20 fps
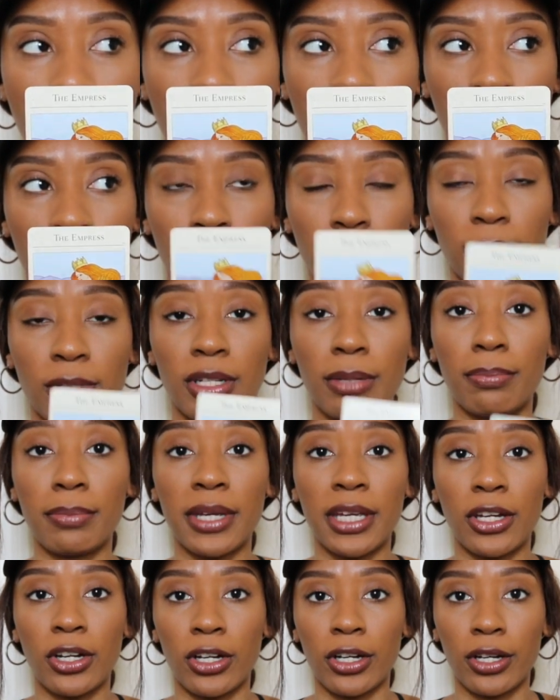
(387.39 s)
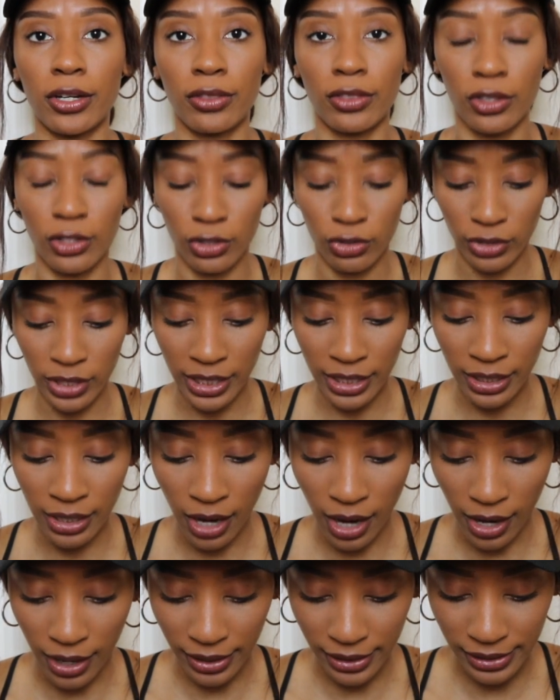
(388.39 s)
um, Demeter, the Greek
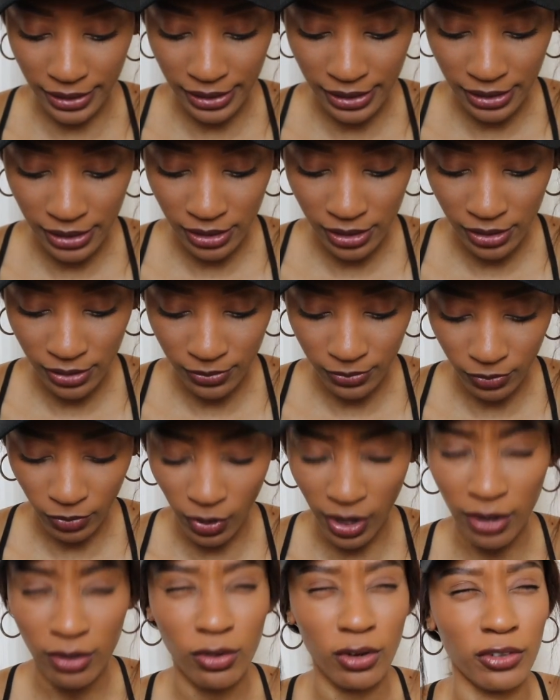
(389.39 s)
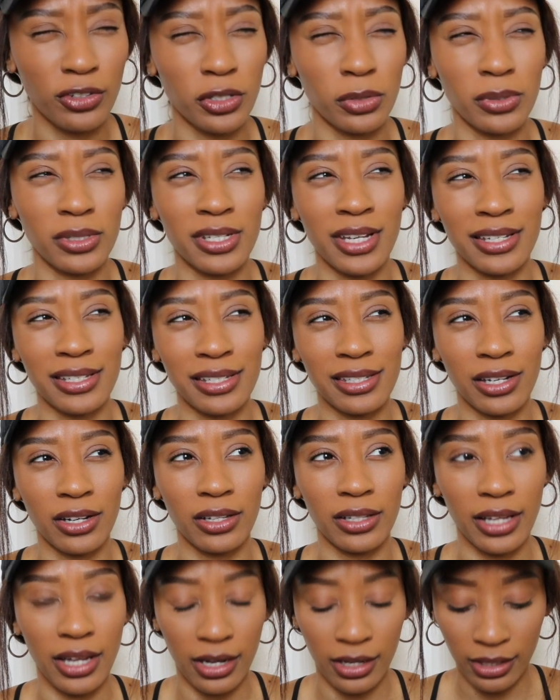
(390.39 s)
goddess, I don't know if she was
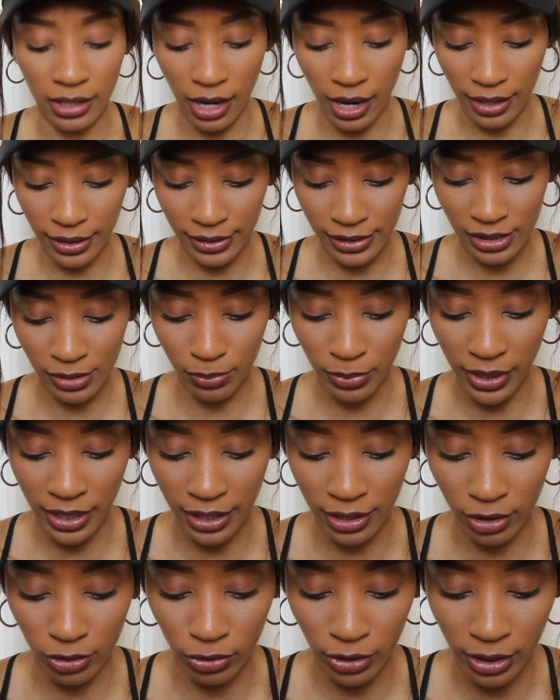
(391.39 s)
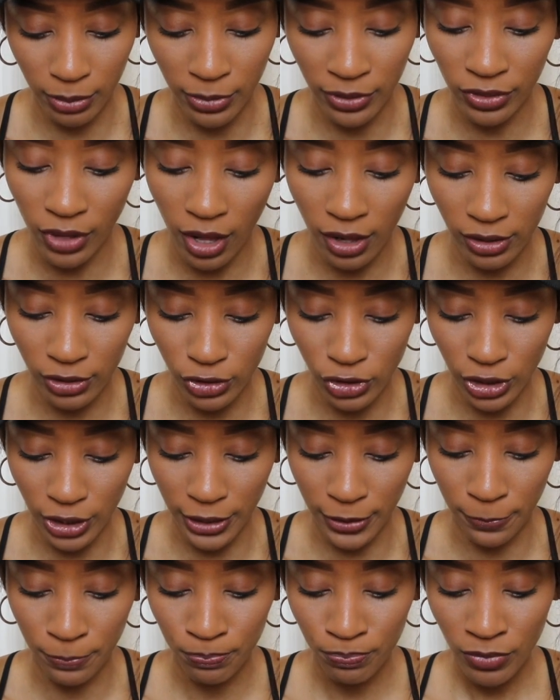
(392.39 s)
necessarily a goddess, but in Greek
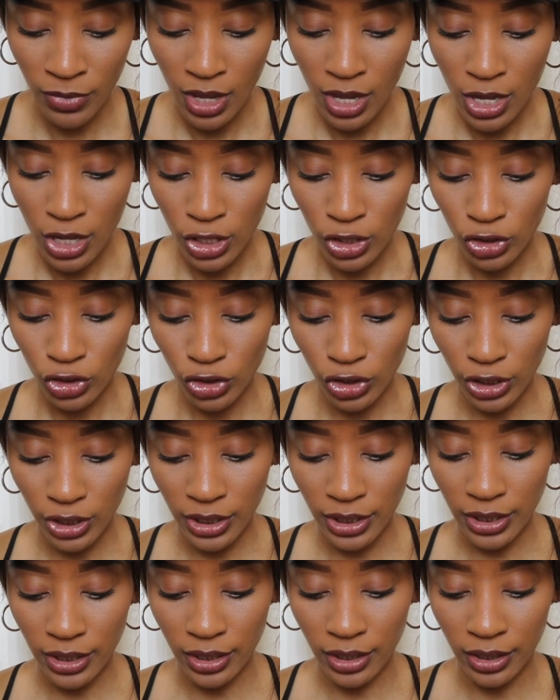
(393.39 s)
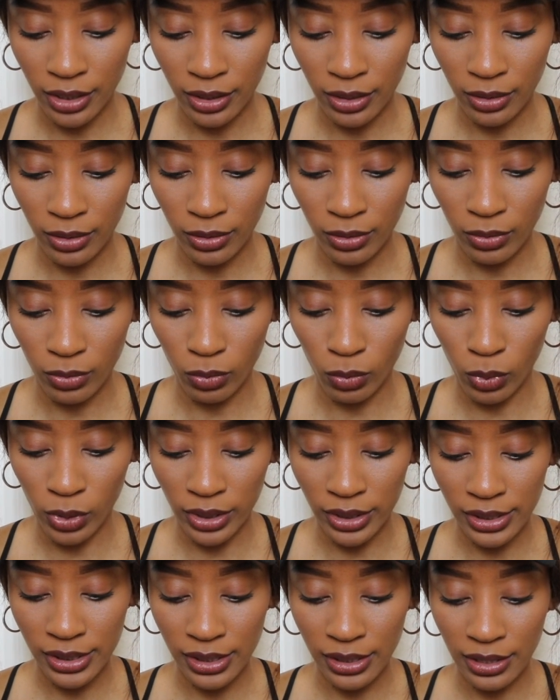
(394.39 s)
mythology, she
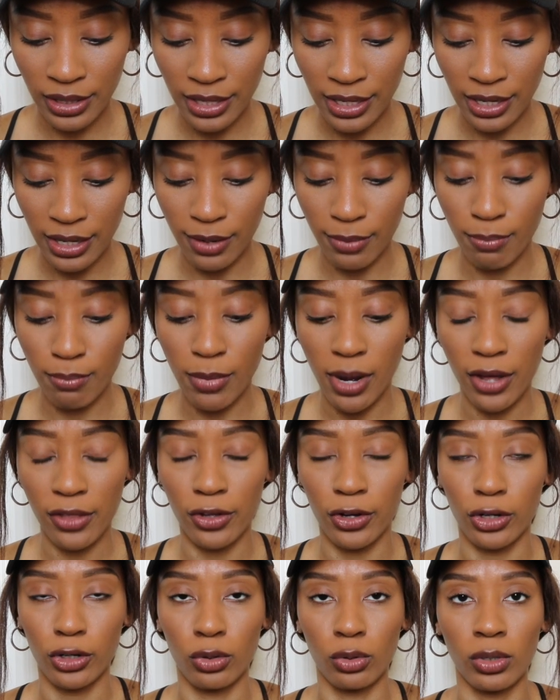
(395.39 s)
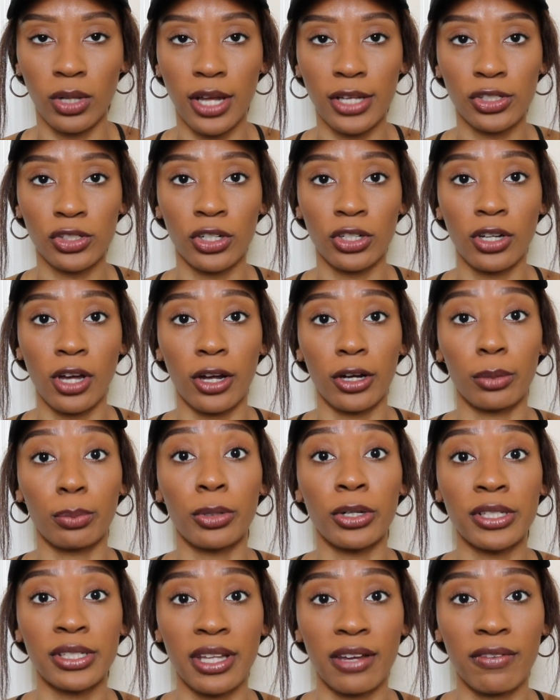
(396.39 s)
was the mother who lost her daughter
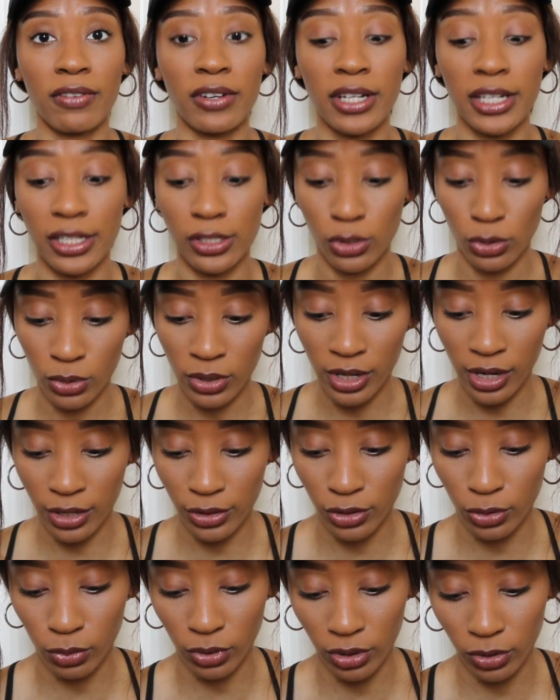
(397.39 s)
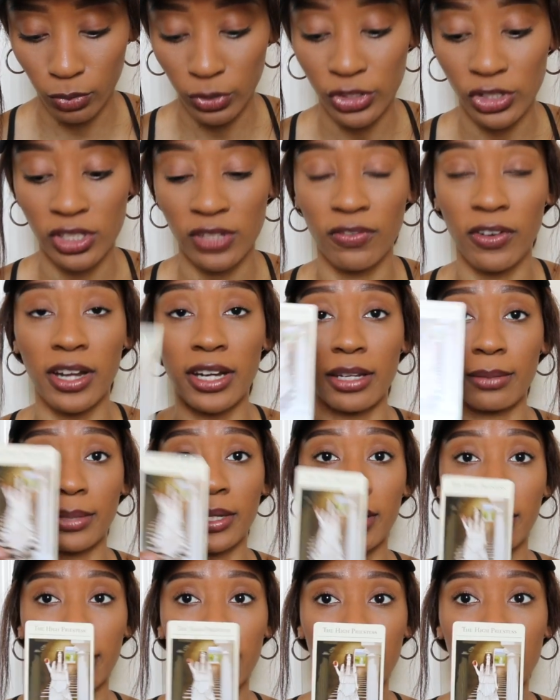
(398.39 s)
Persephone to the underworld, which is funny
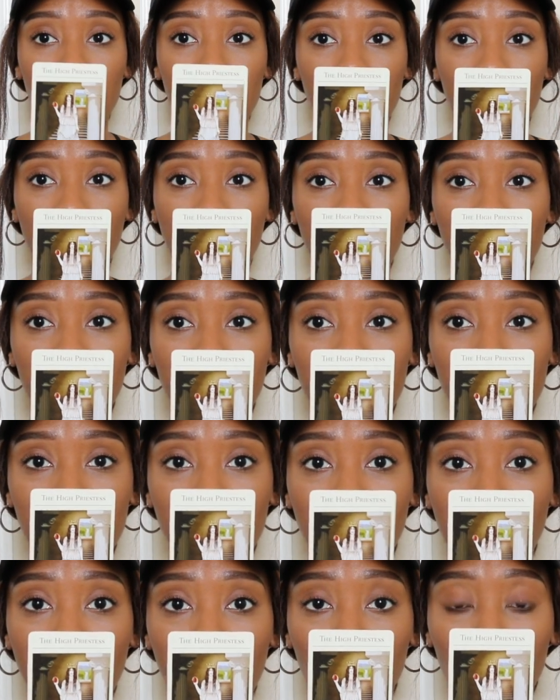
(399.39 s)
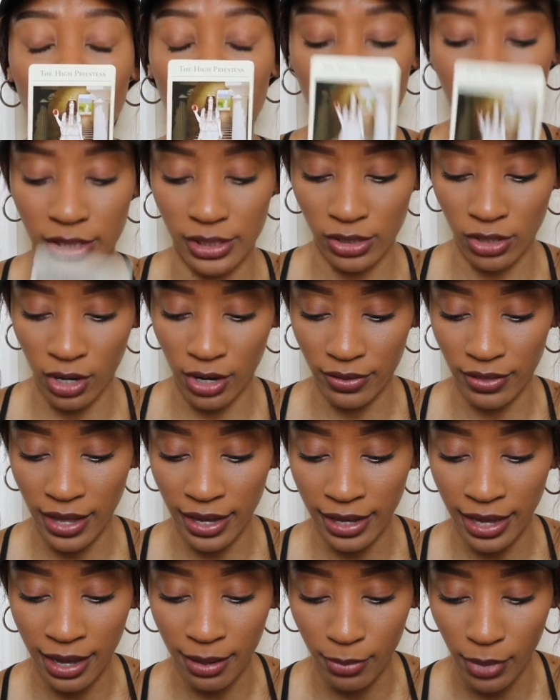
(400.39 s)
because that is the High Priestess card
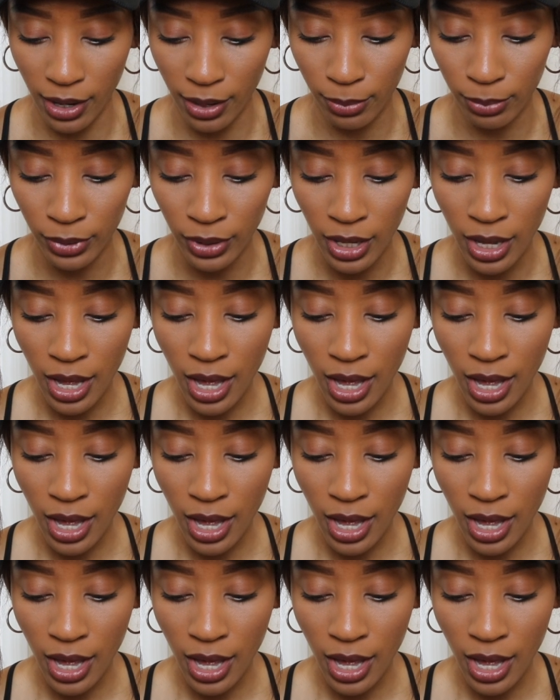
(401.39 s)
that came up.